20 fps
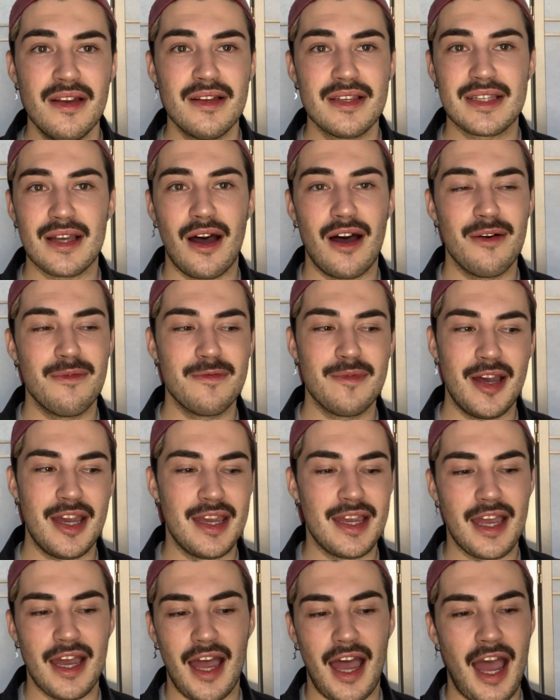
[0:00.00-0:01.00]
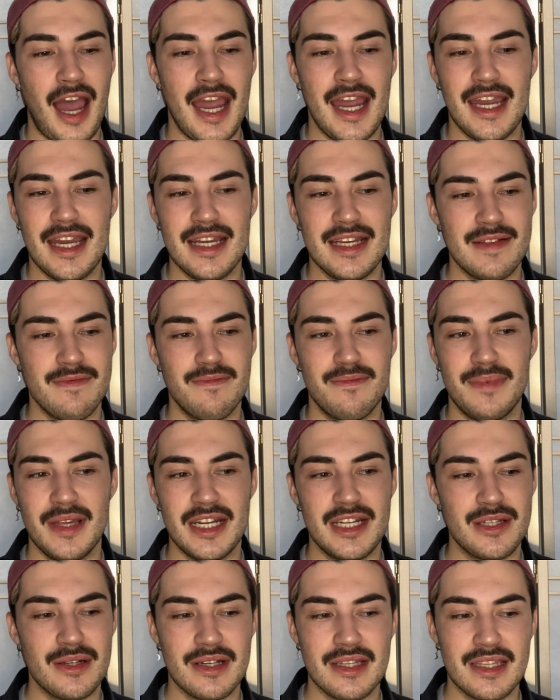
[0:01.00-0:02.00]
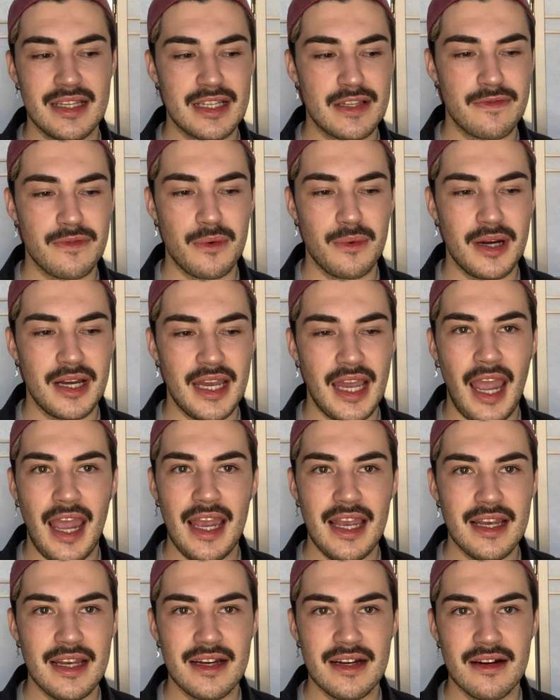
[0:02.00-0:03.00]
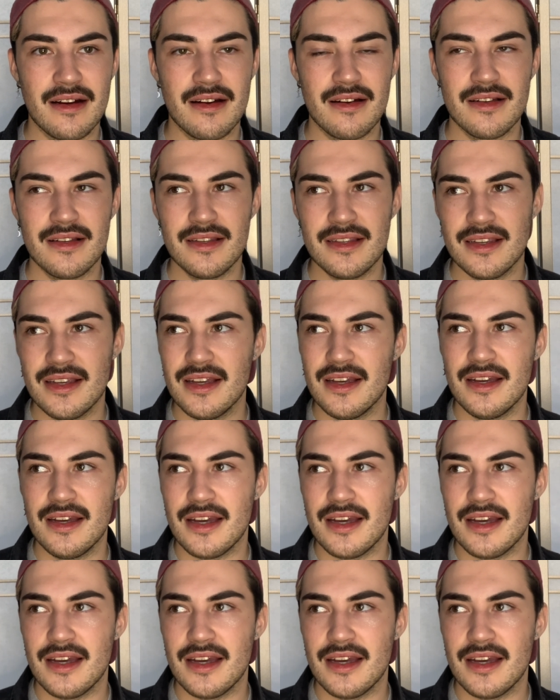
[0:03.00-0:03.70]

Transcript: So I'm like, I've been doing this for, what, 8 years?